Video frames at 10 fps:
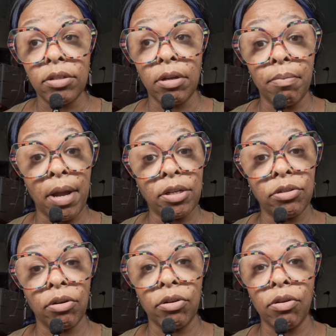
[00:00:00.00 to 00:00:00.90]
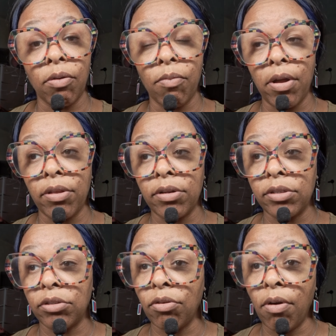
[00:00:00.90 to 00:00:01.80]
to make sure you can weather
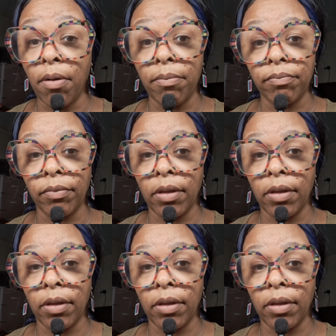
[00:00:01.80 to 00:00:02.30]
the storm.